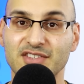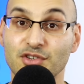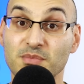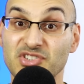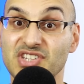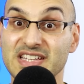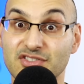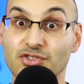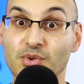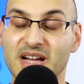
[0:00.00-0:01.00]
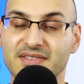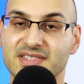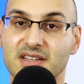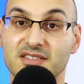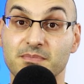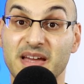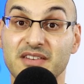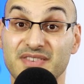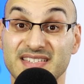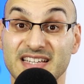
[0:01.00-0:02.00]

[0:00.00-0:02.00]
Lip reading: And so machines do have certain benefits,